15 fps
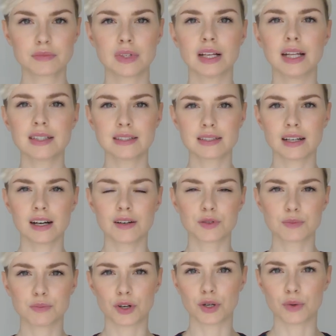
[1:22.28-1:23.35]
Let's start
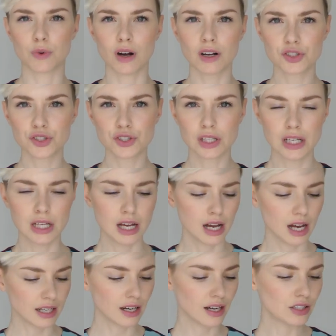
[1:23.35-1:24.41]
with body wash,
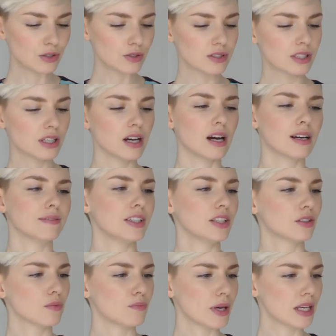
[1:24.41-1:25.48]
and I use the
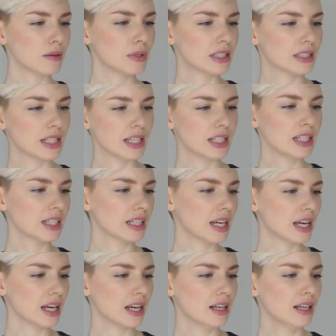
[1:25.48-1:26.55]
Aveeno Baby Daily
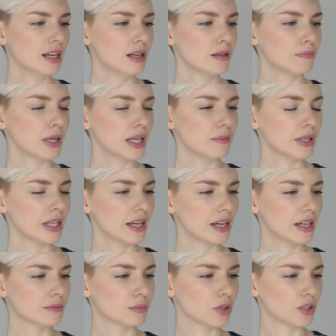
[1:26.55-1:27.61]
Care Baby
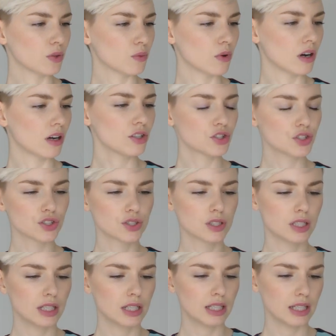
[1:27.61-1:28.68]
Hair and Body Wash.
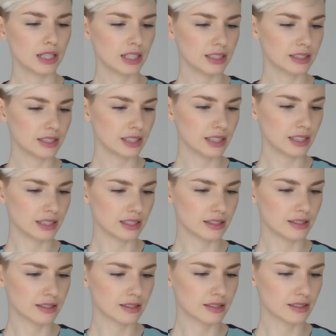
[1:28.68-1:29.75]
It
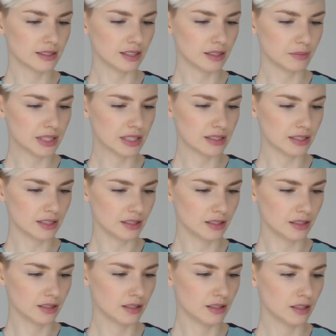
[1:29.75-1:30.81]
is, let me see,
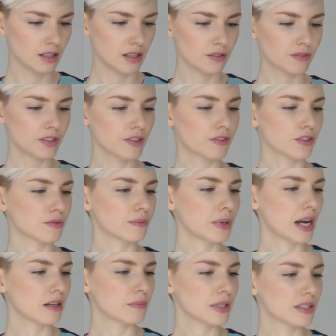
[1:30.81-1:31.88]
free from
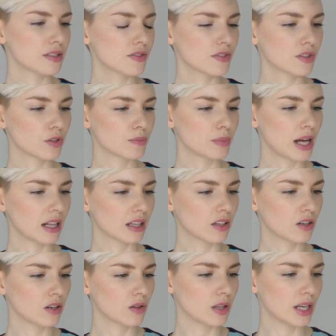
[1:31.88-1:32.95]
parabens, soap,
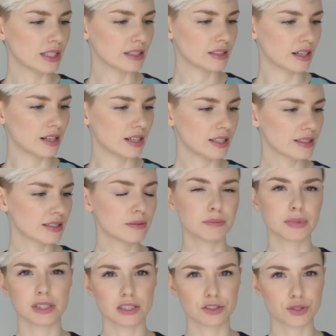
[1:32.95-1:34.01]
alcohol, and dyes,
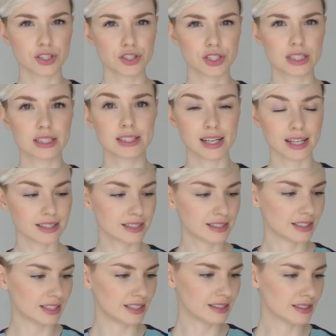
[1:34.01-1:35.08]
pediatrician
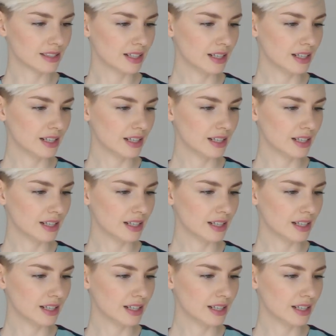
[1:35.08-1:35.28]
tested,